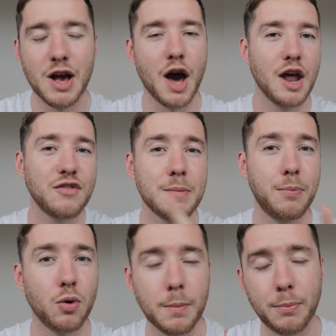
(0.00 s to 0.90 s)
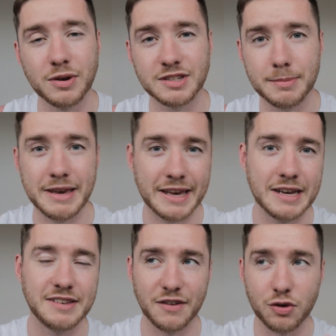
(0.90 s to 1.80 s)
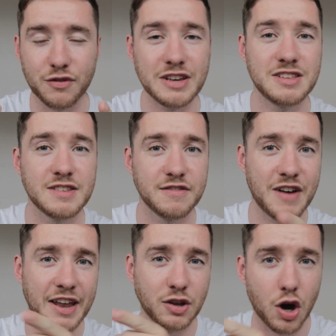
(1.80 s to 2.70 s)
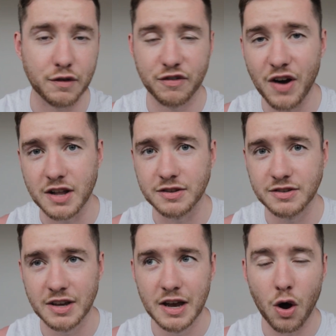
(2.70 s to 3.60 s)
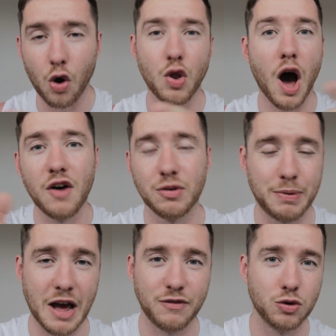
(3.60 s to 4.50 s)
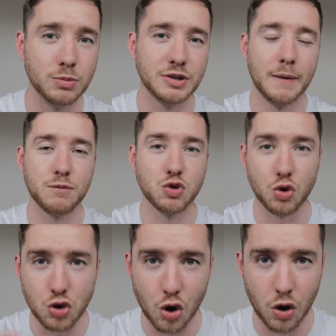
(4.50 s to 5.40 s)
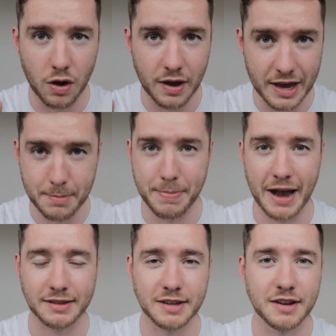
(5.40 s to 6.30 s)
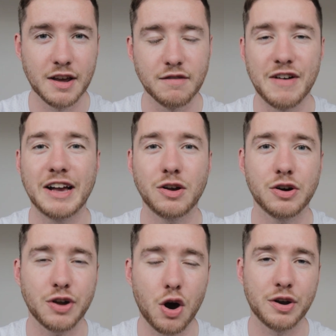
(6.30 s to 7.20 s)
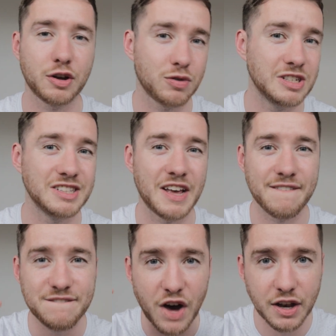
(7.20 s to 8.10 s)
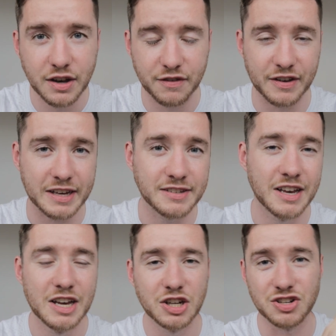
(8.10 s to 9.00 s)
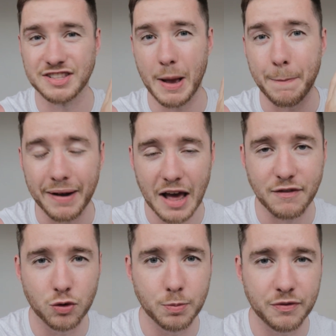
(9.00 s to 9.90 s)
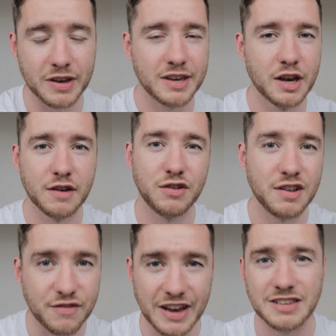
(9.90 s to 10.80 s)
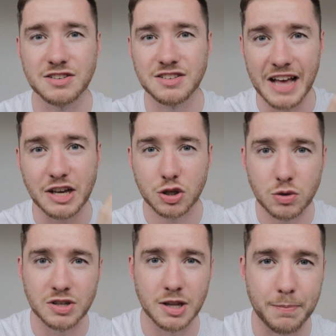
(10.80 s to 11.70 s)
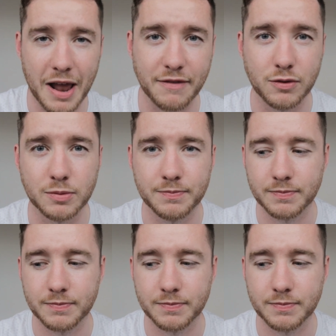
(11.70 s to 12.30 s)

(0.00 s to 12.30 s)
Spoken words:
Another important point to make is if you're investing into Vanguard funds on other platforms, you're not impacted. Vanguard aren't increasing their fund fees, just their platform fee for investors that are using the platform.